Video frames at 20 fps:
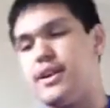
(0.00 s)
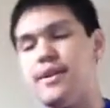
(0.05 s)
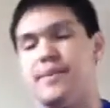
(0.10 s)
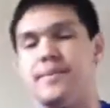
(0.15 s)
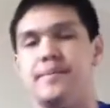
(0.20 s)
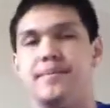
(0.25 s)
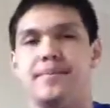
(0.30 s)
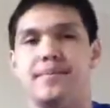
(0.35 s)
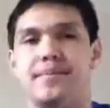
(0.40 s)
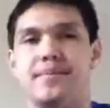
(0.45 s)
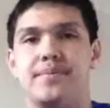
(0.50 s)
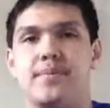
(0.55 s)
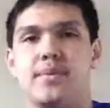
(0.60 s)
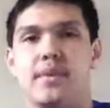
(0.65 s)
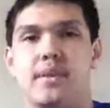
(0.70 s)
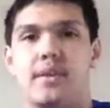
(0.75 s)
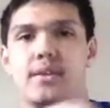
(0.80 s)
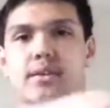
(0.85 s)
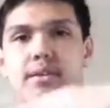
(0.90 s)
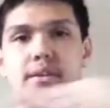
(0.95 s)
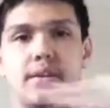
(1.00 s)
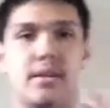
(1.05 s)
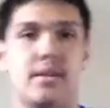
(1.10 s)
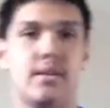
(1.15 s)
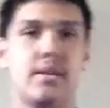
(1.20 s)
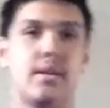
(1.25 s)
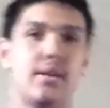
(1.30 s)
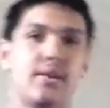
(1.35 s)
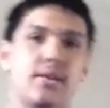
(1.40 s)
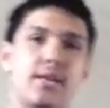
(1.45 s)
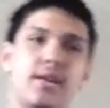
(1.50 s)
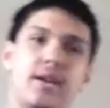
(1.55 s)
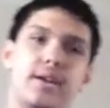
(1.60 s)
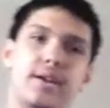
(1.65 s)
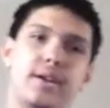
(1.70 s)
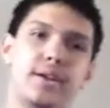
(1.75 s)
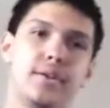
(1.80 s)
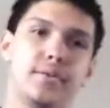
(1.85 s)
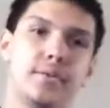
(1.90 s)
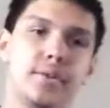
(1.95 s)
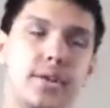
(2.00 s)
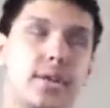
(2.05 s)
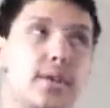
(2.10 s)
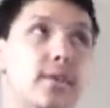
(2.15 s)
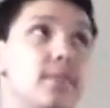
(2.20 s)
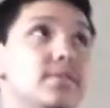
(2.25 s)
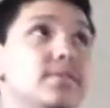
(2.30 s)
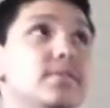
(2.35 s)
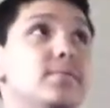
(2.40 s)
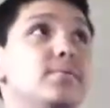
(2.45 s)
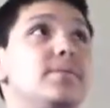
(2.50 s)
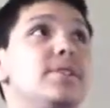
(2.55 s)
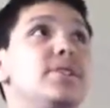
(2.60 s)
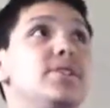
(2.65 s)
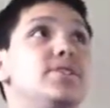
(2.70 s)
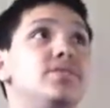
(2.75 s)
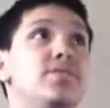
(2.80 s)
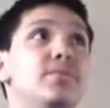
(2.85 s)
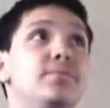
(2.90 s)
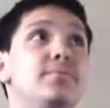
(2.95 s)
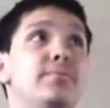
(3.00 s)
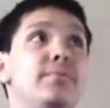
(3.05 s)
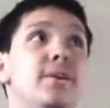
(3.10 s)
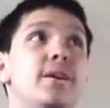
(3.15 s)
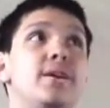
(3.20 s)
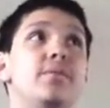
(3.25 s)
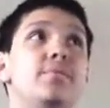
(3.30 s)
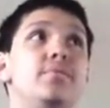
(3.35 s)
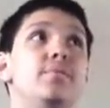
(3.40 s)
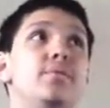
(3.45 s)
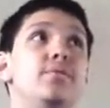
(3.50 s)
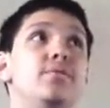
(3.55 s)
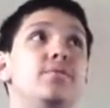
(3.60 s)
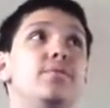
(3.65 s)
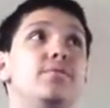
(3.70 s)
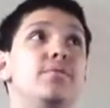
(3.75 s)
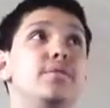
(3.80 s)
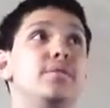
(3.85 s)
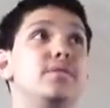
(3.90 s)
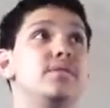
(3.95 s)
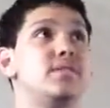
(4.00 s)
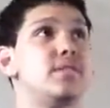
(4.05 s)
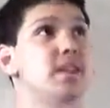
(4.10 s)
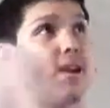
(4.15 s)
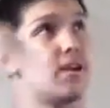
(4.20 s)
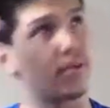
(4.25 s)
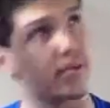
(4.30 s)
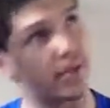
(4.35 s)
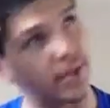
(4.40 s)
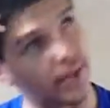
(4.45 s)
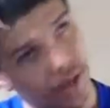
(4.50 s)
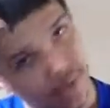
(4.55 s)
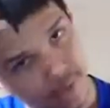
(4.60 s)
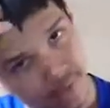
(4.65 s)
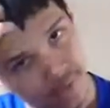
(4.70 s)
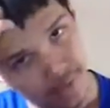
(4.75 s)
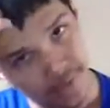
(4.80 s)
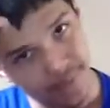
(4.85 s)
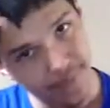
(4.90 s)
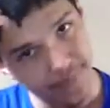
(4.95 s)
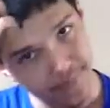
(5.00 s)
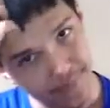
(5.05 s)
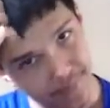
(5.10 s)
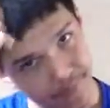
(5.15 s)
and I thought, here we go. Someone needs to make a move. It's now or never.